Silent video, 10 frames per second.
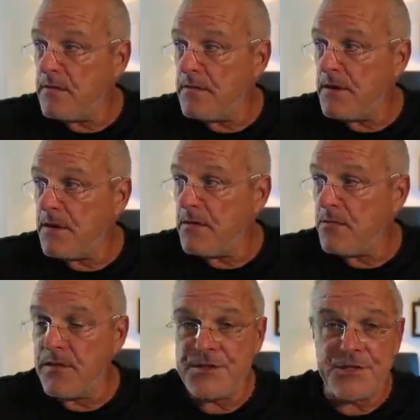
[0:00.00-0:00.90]
you know,
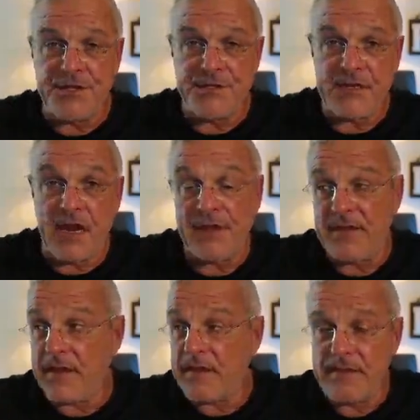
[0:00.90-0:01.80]
which is, I
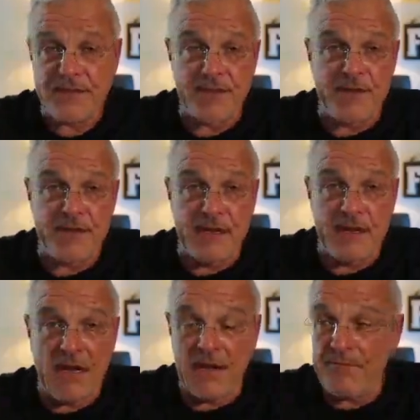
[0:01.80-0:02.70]
think, is a good
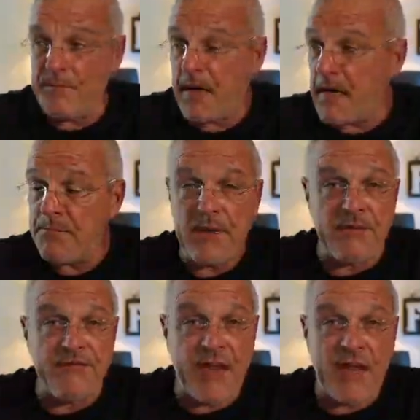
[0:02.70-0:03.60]
thing. I'm not a
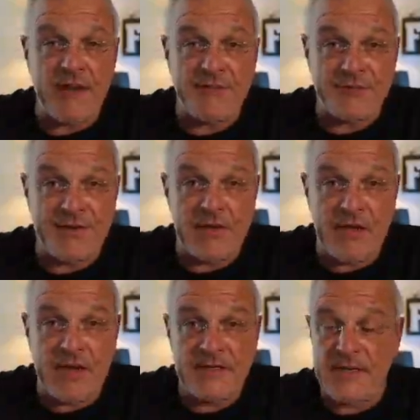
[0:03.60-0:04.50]
big fan of street
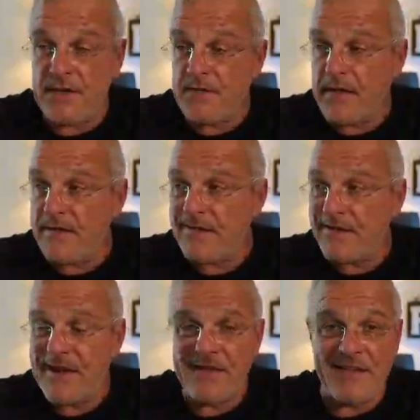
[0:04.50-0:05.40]
lights. I don't like the
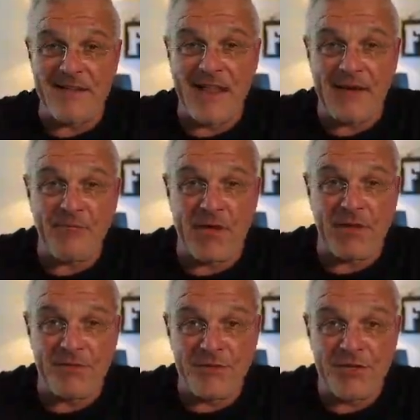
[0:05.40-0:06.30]
kind of light
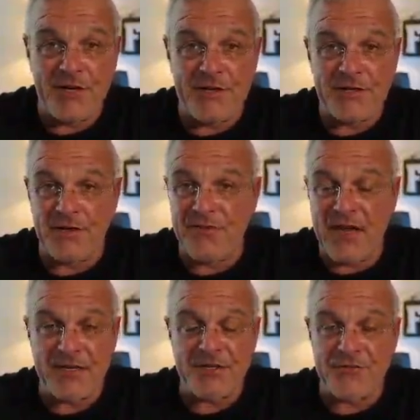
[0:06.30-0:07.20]
pollution. So if you
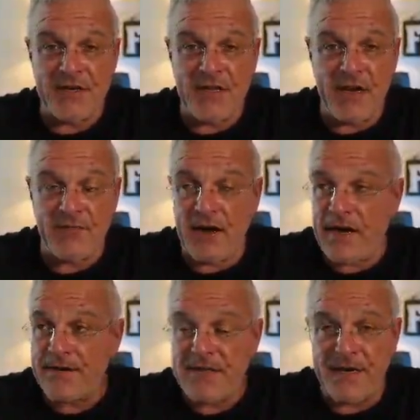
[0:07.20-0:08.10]
had a street light right
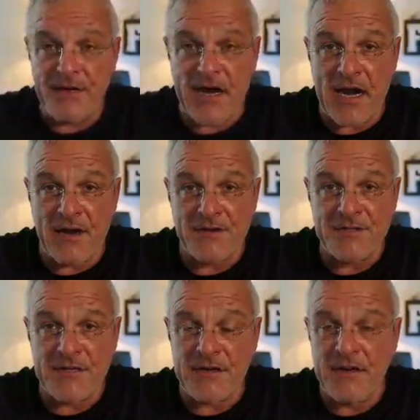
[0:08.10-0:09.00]
outside your
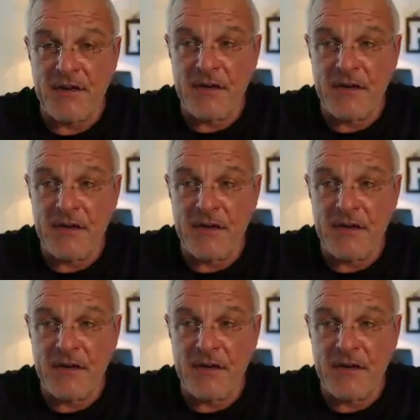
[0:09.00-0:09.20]
house, and